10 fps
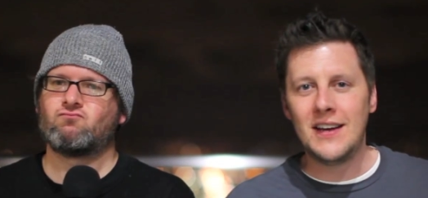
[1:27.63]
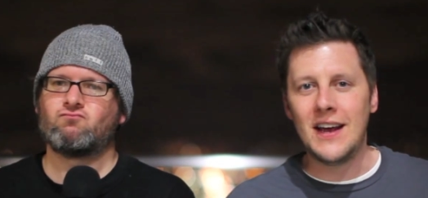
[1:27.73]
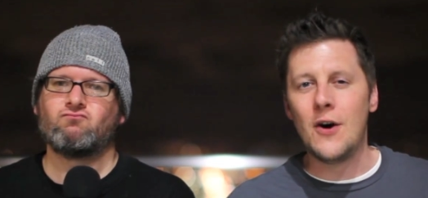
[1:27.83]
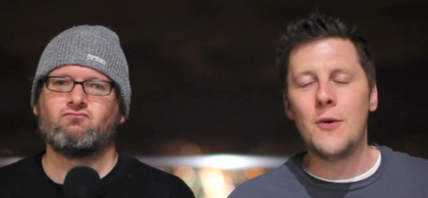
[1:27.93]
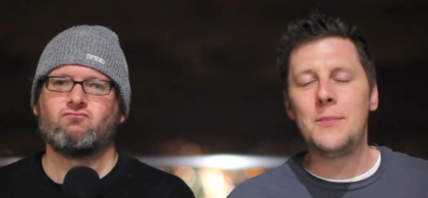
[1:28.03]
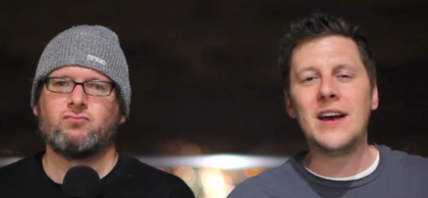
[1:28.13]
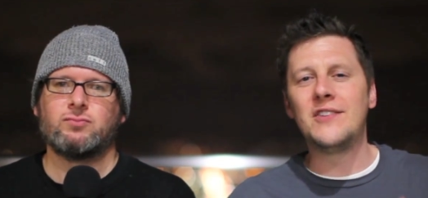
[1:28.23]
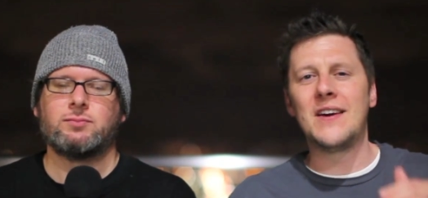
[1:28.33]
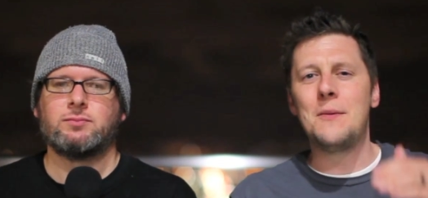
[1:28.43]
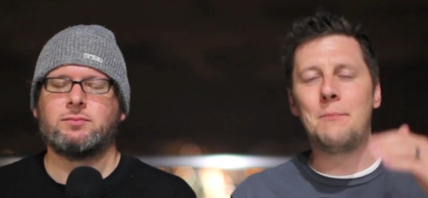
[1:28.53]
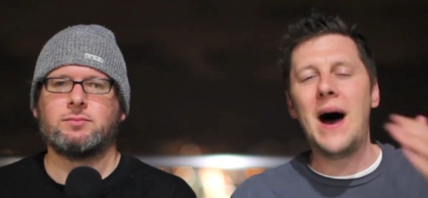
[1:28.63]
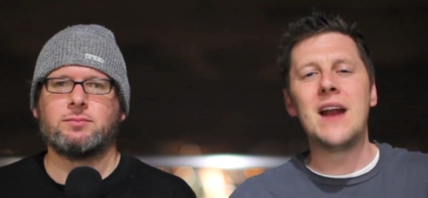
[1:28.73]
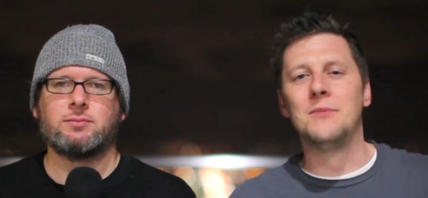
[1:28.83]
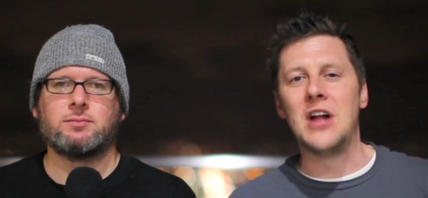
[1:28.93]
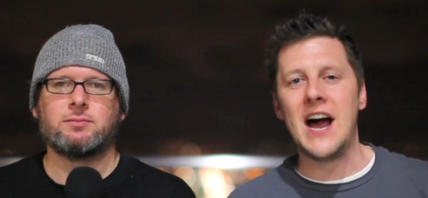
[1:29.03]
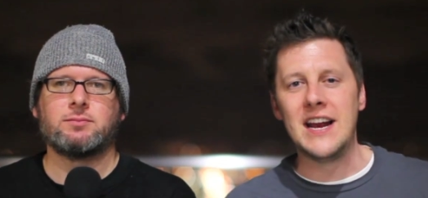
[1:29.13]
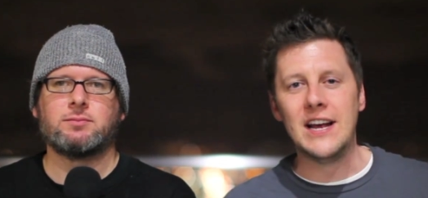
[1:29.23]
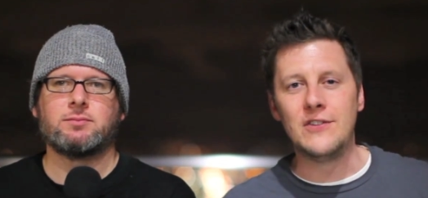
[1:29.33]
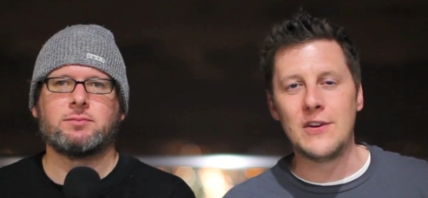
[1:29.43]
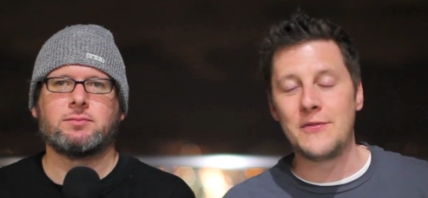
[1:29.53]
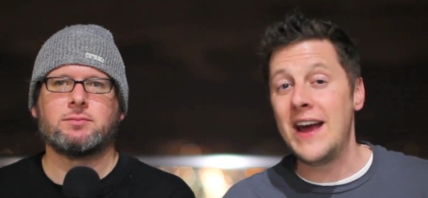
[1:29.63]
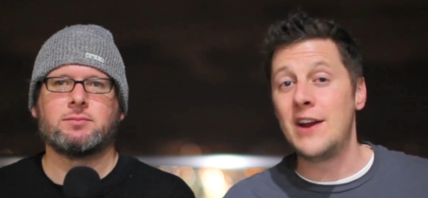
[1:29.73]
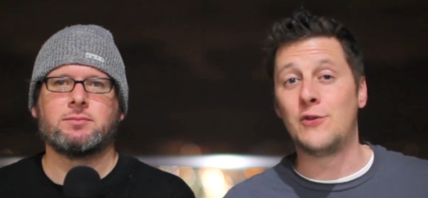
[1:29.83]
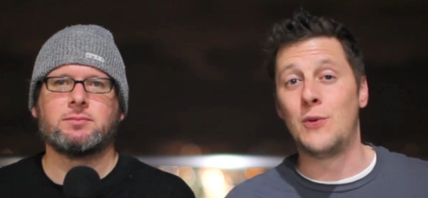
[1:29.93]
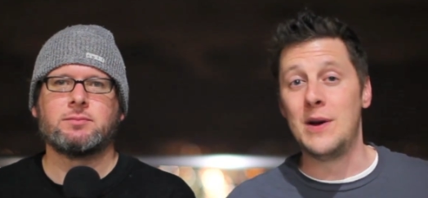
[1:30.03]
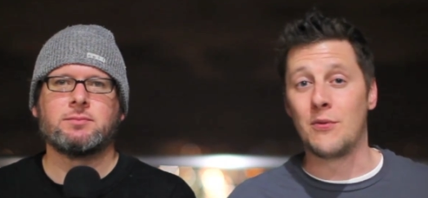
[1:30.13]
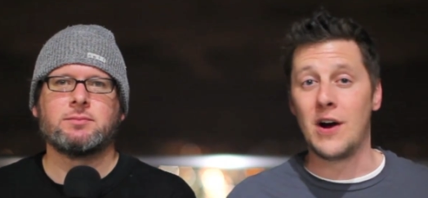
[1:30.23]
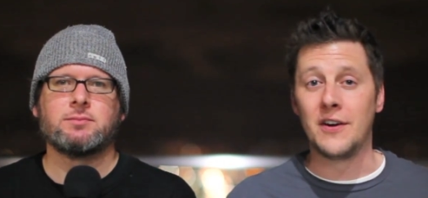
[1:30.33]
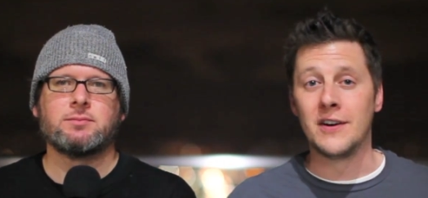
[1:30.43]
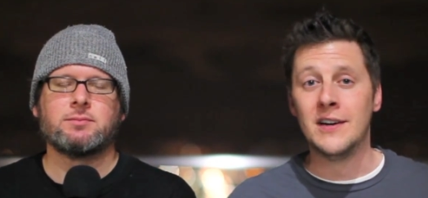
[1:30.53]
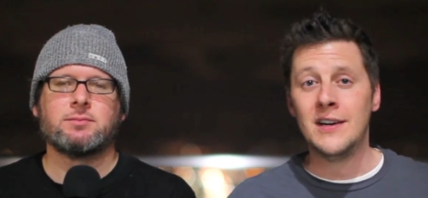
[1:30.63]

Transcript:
Speaker 1: You know, because bottom line is, if I had a twin brother